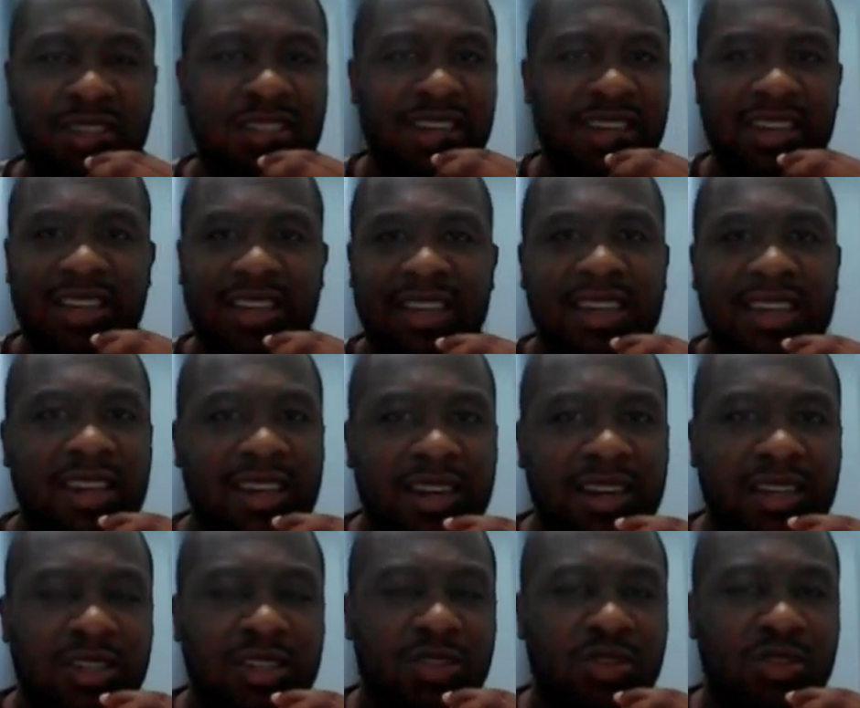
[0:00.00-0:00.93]
for
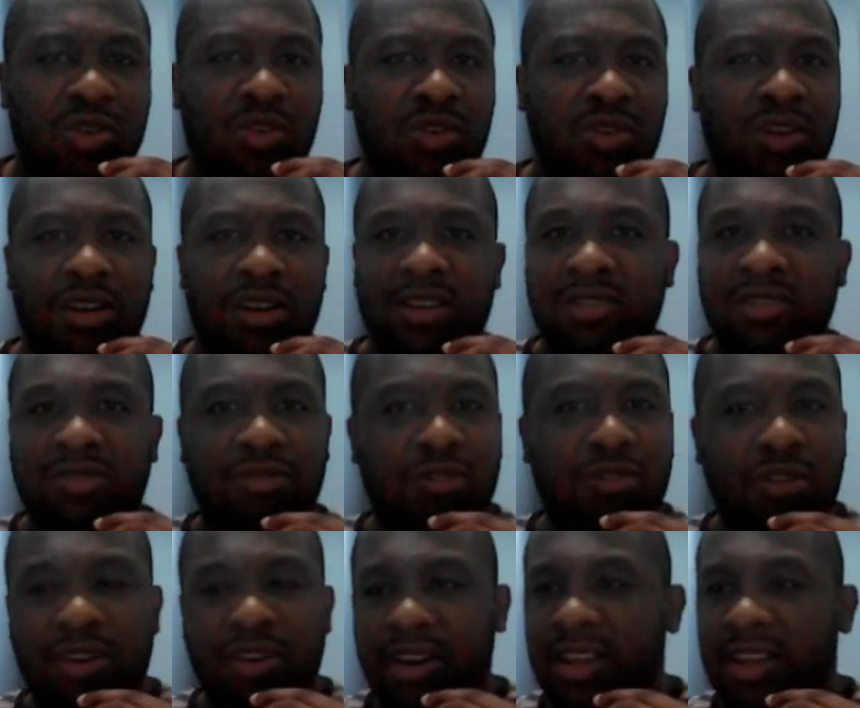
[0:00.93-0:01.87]
10 years
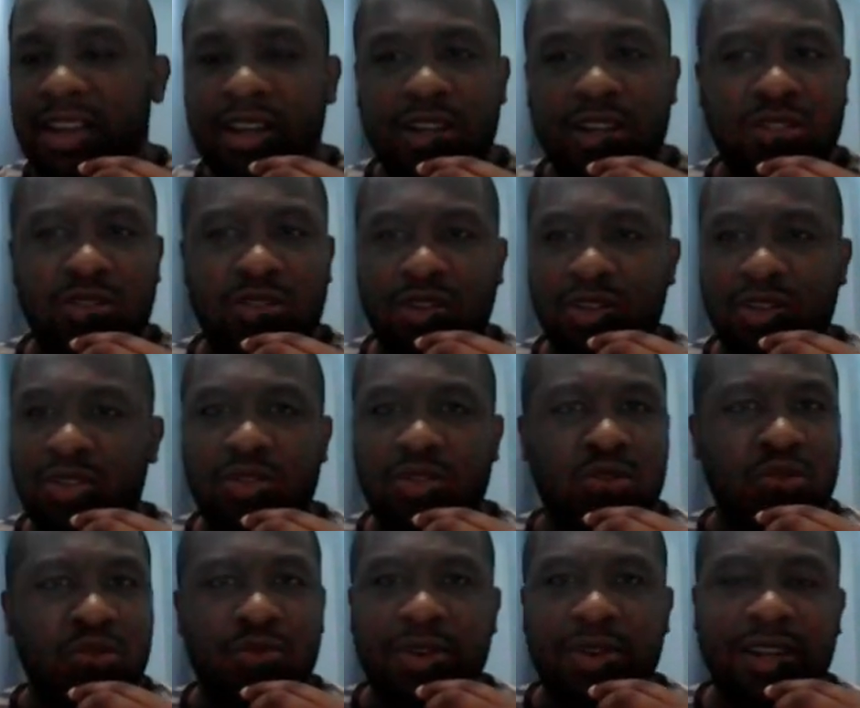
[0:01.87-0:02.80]
or 4
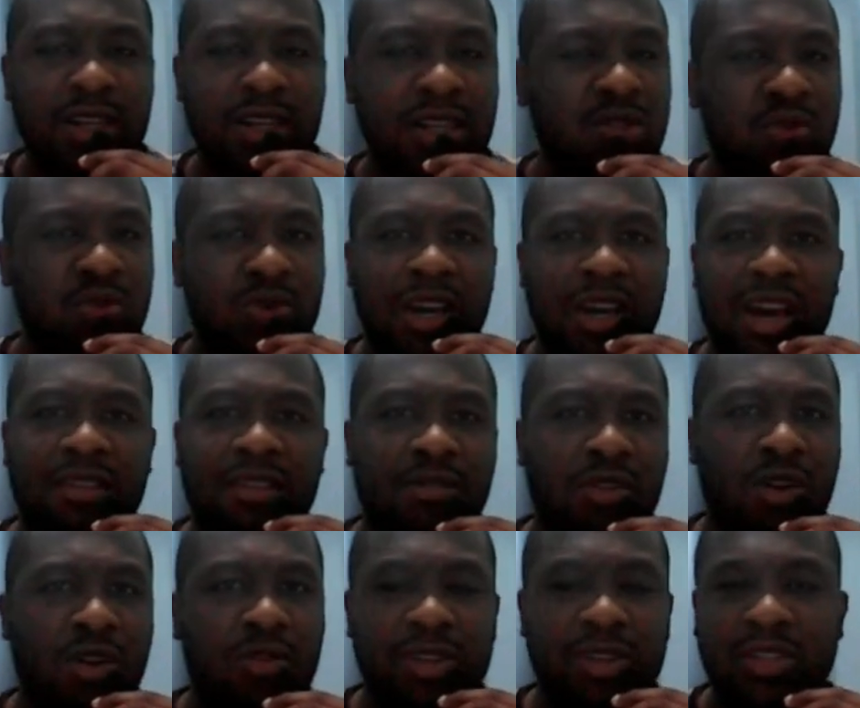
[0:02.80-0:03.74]
years or 2 years,
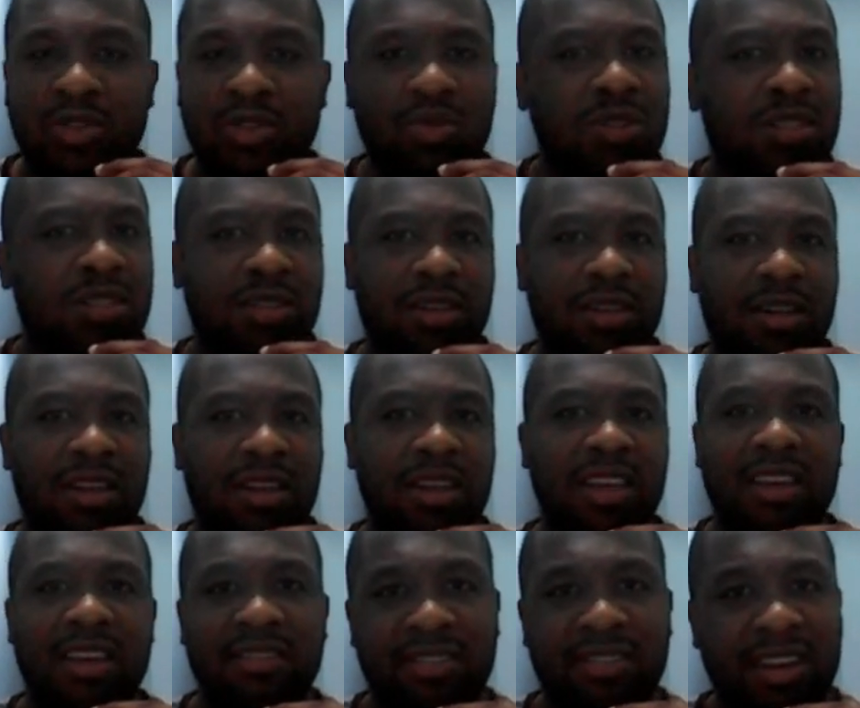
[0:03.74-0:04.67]
we have always to
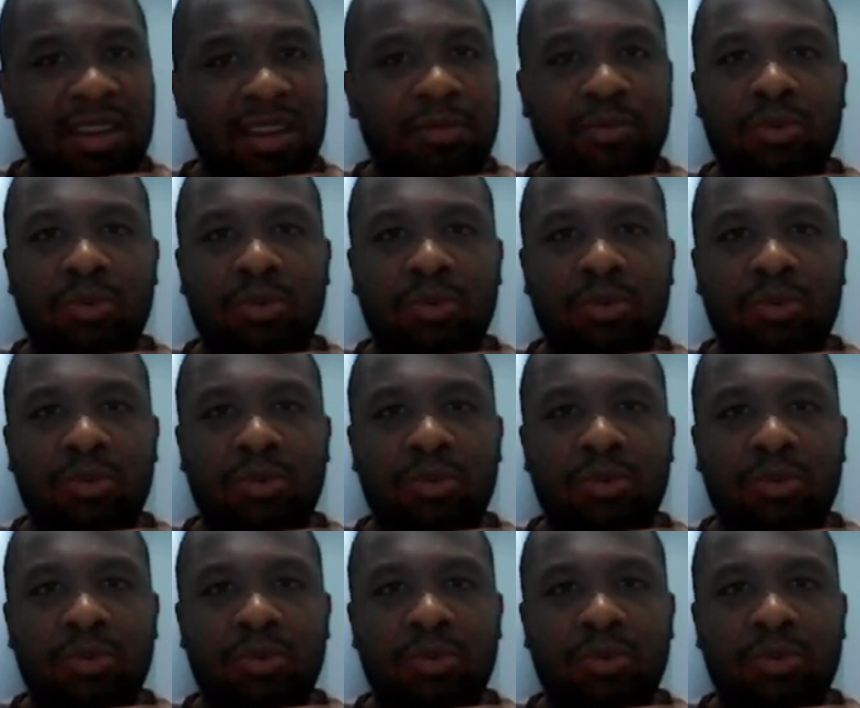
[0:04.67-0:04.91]
study.